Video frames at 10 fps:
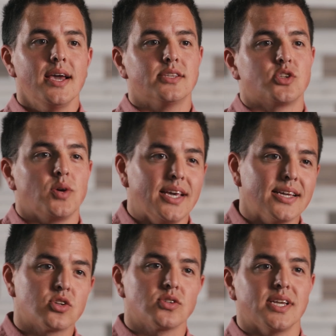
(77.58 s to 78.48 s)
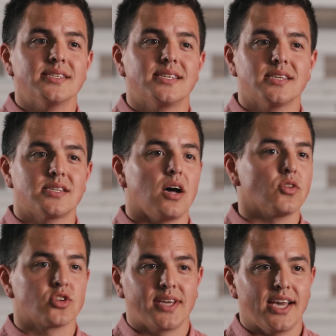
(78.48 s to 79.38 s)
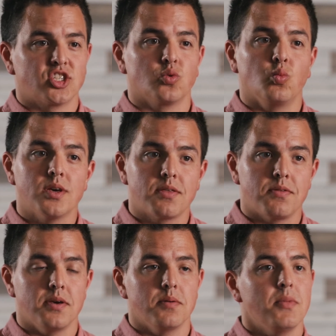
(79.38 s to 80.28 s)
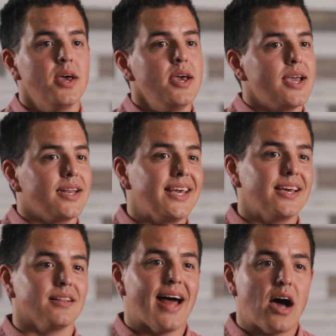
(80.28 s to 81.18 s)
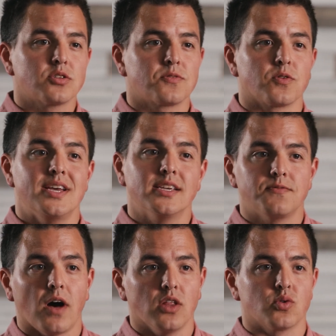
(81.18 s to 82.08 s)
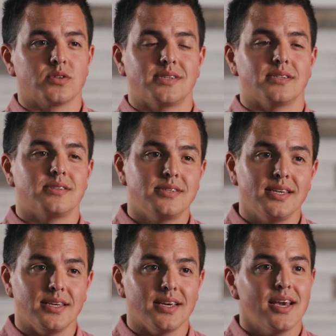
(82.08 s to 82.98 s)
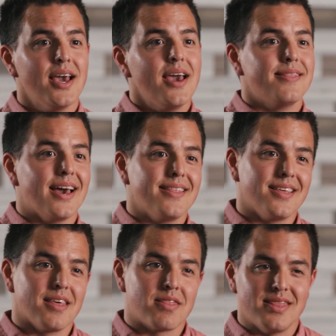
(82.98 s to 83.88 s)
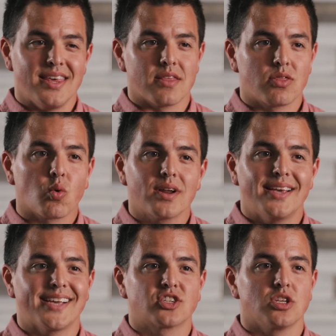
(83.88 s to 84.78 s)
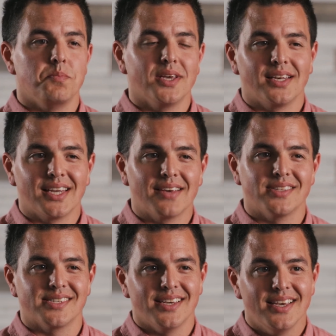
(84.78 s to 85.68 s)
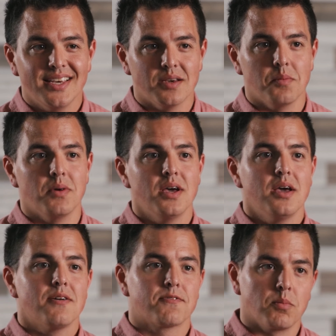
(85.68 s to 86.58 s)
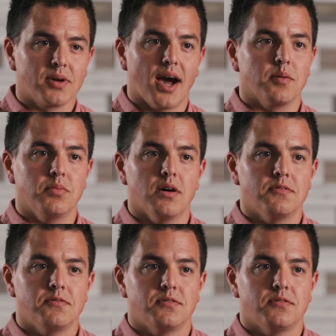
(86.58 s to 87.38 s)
And so he enters into this altercation with them, and he allows for his followers to see that the authority has actually been given to him from God above.